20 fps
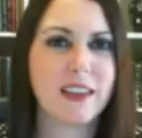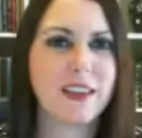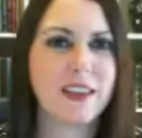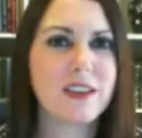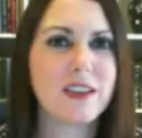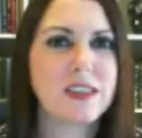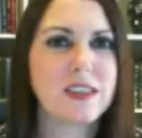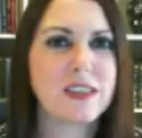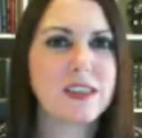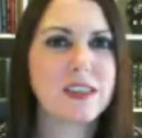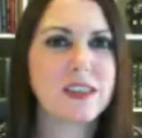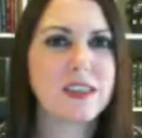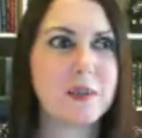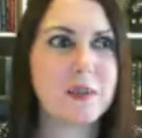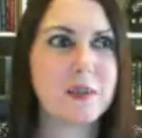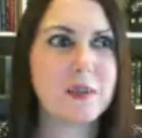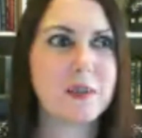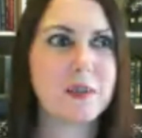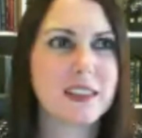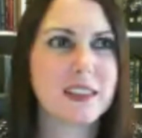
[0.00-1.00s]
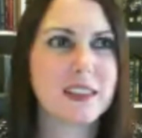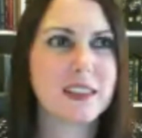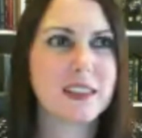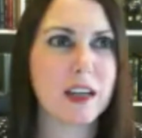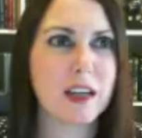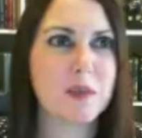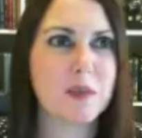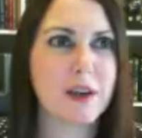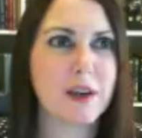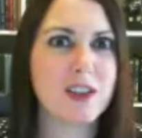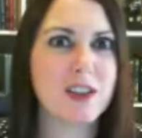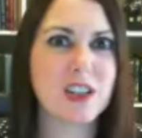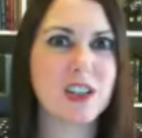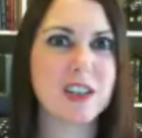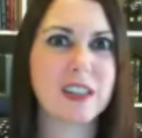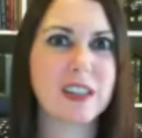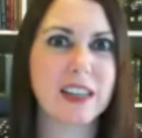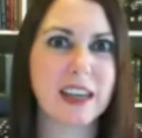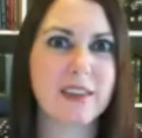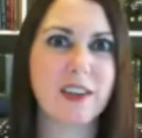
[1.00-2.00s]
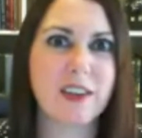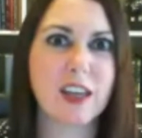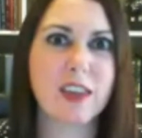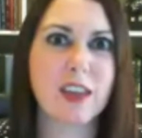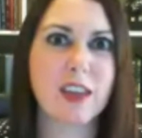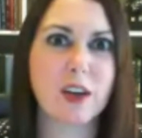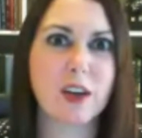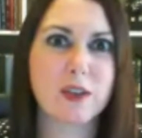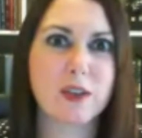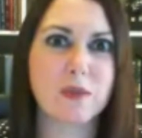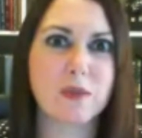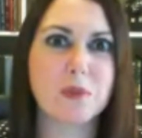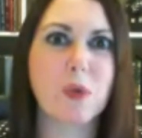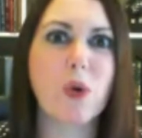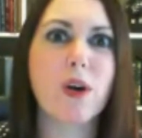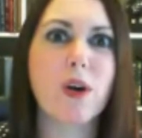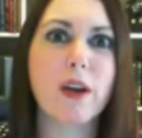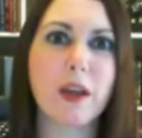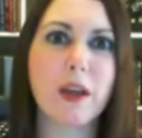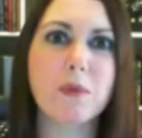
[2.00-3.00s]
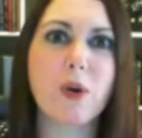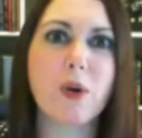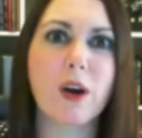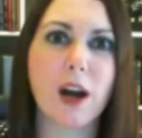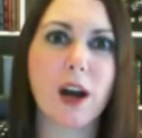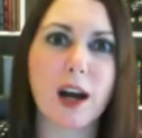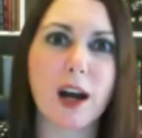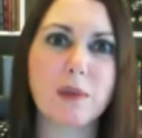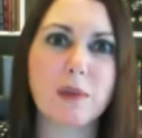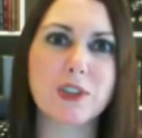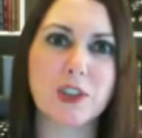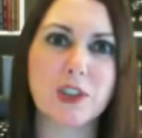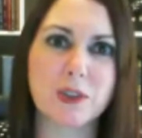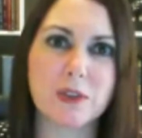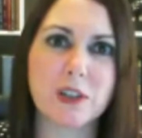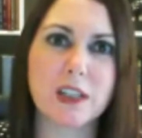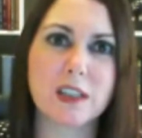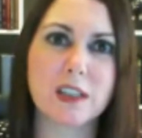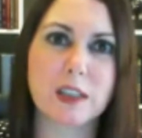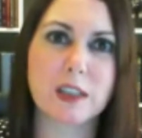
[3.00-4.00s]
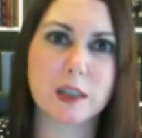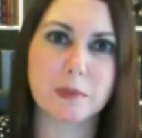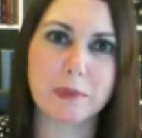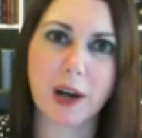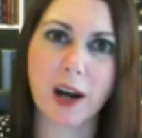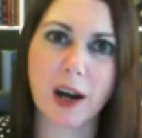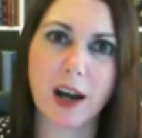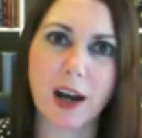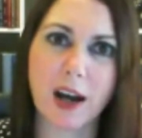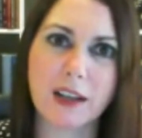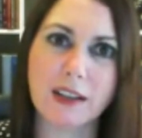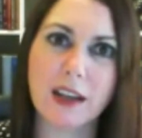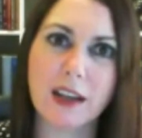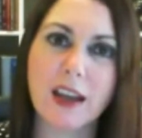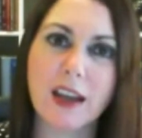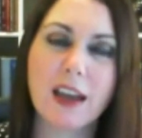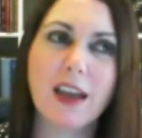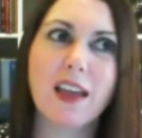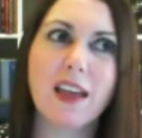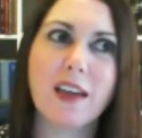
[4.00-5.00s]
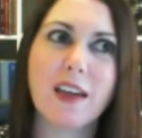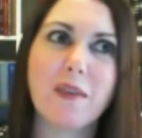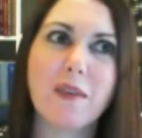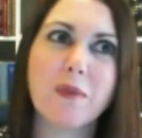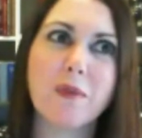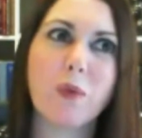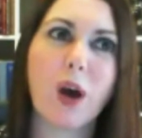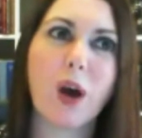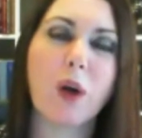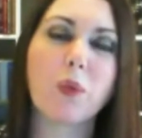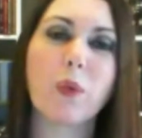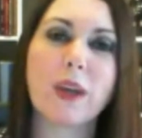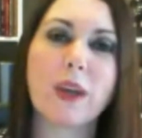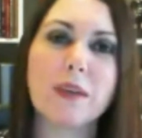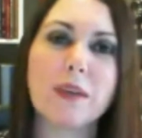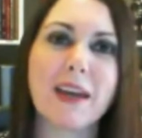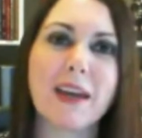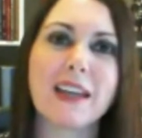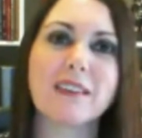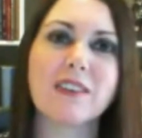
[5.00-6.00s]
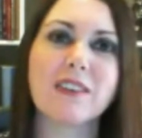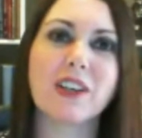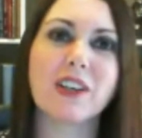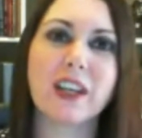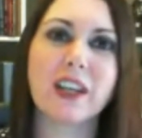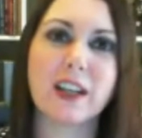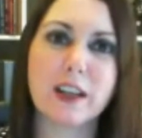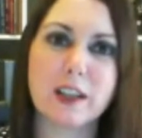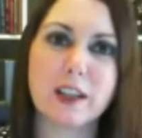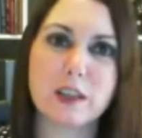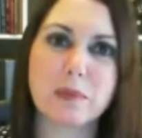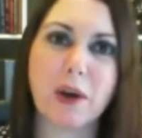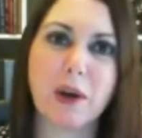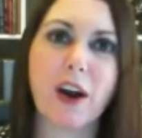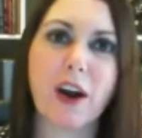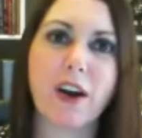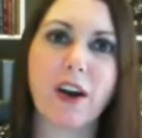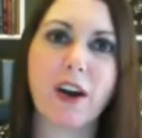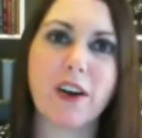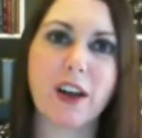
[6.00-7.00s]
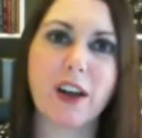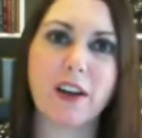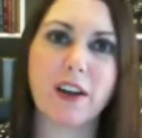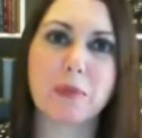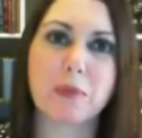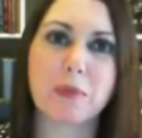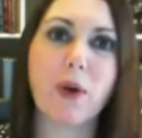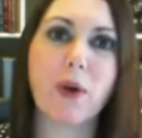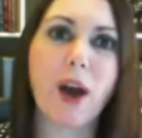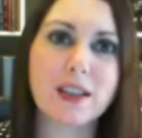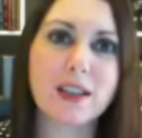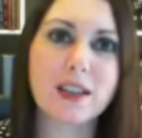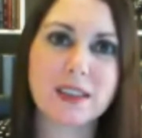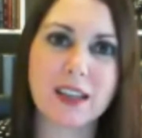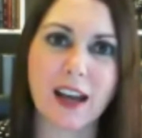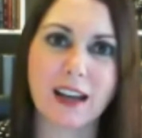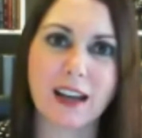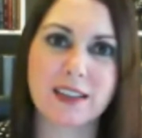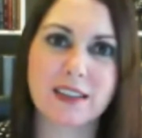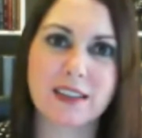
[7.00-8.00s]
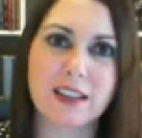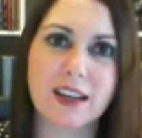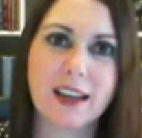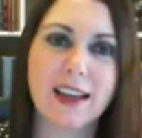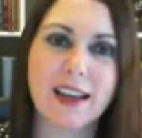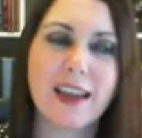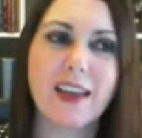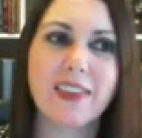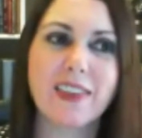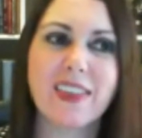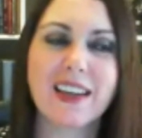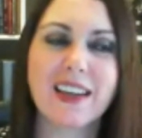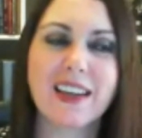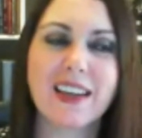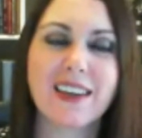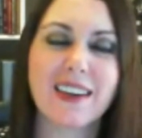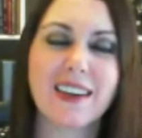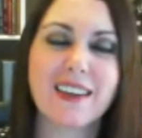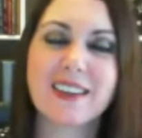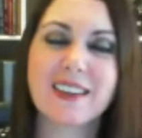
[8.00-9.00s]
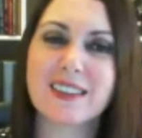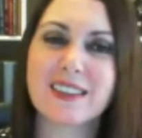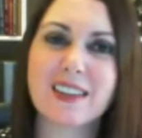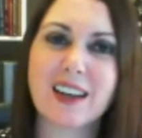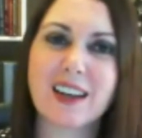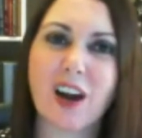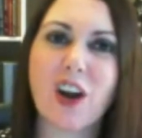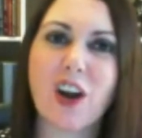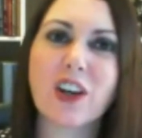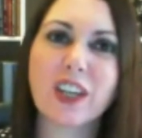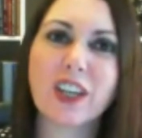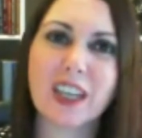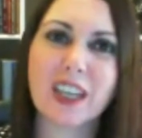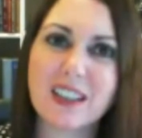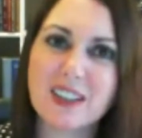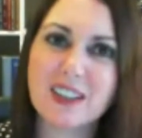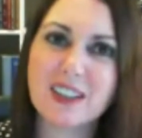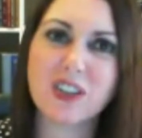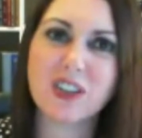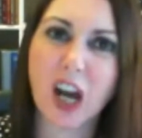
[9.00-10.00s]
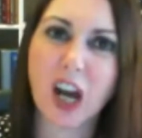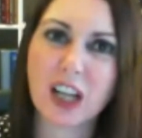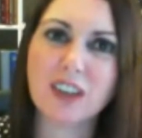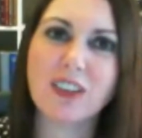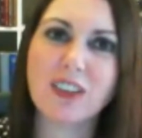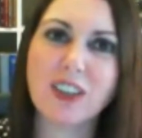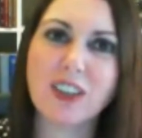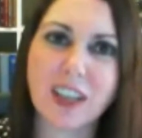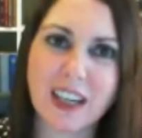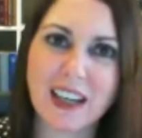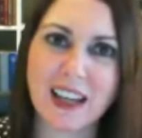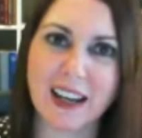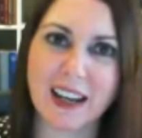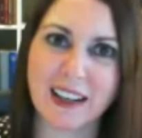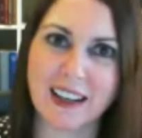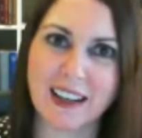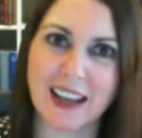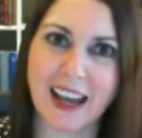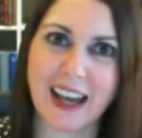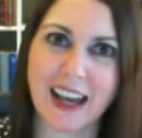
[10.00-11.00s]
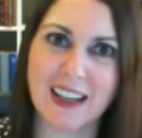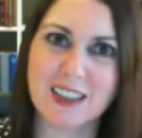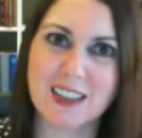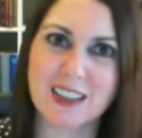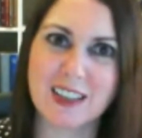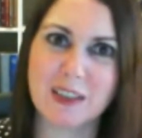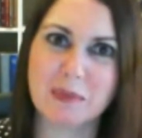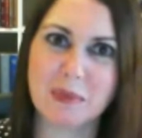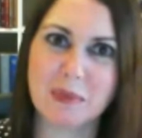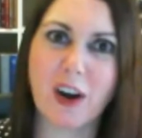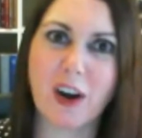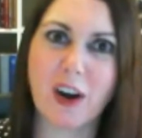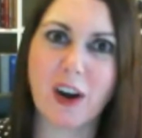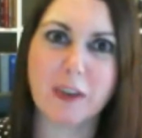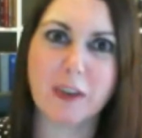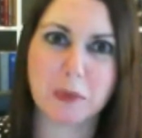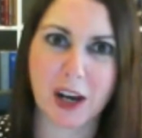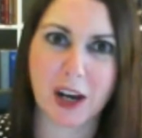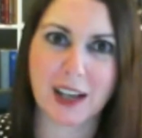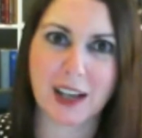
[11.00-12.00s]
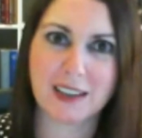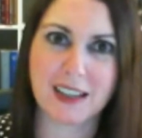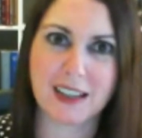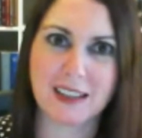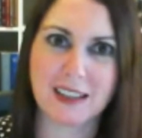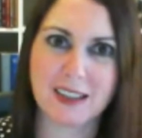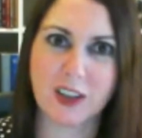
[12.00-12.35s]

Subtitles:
there's something to be said about just giving those more and more opportunities to bond. While we may look at it as part of a process, our kids are not looking at it as part of a process. Yeah,